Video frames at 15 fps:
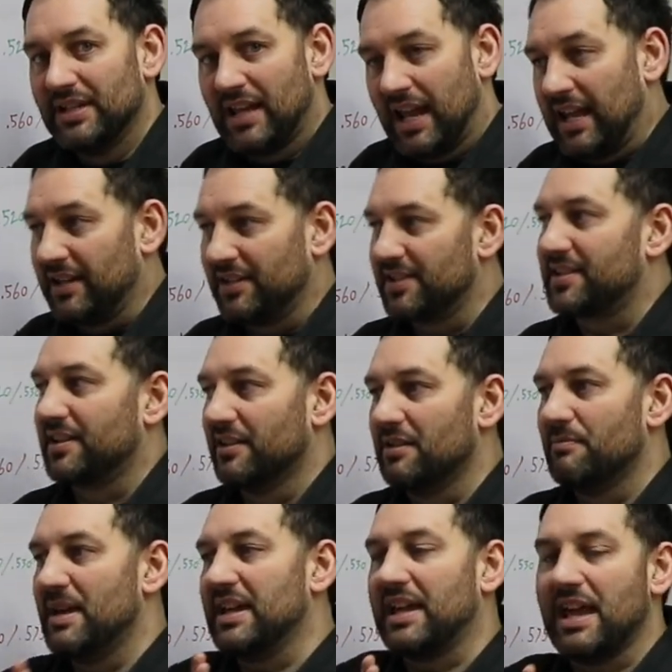And it's going
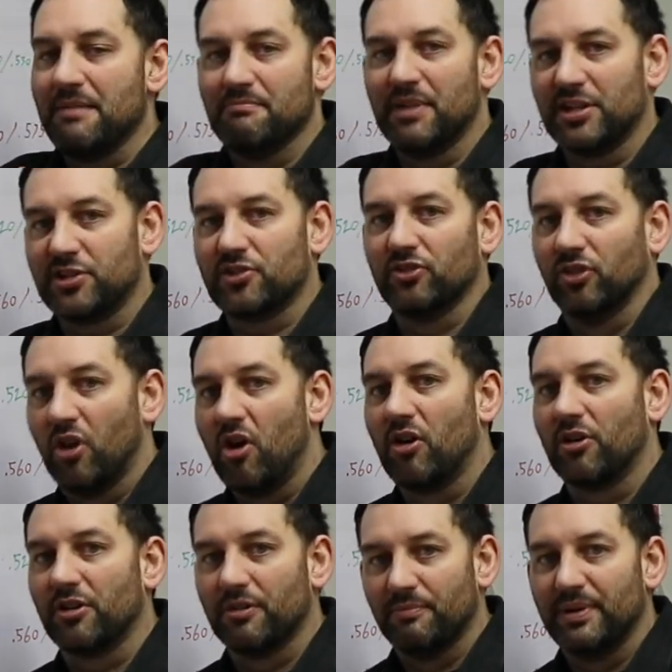to make a much
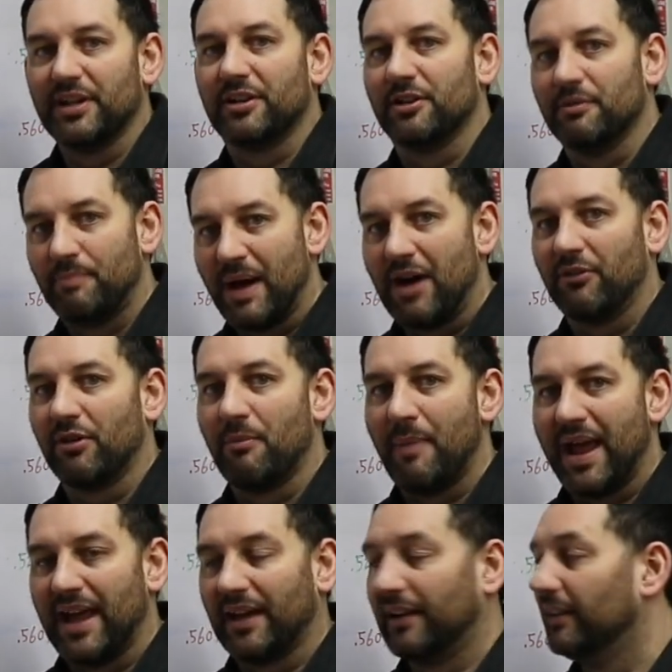longer, bigger power
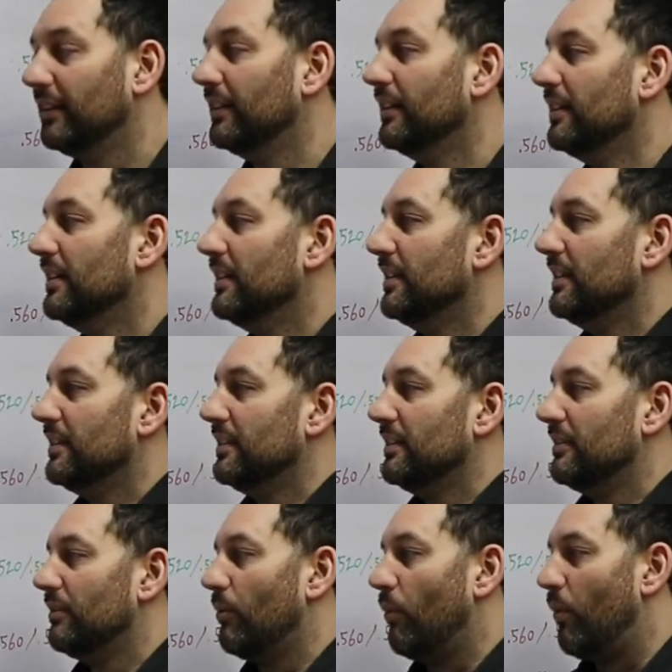band
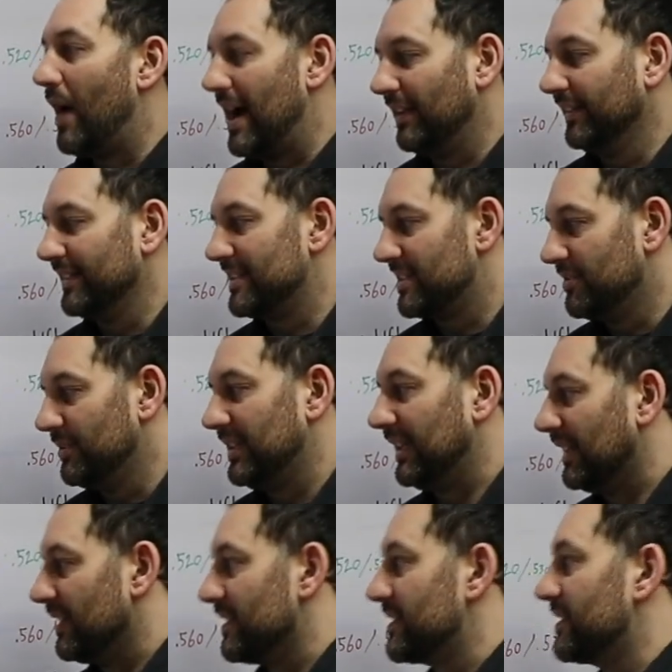while it's doing
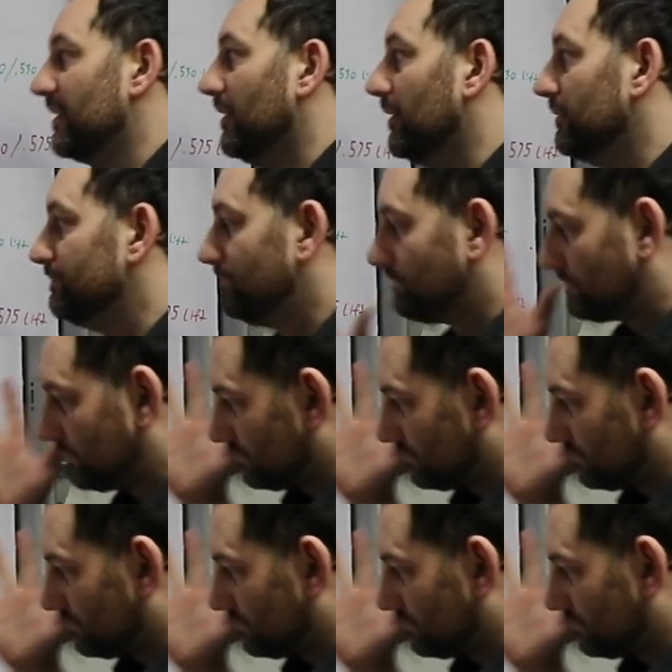it. So